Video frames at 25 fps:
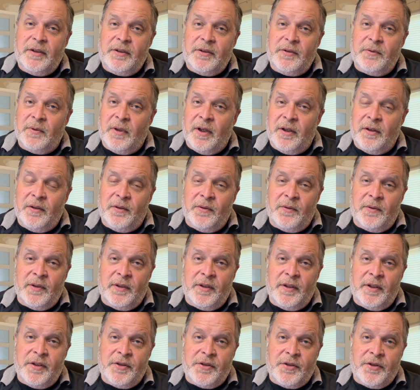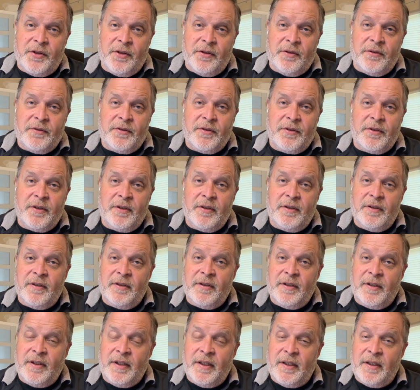to our Lord and his church
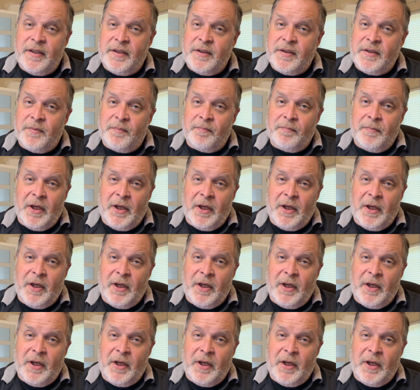and his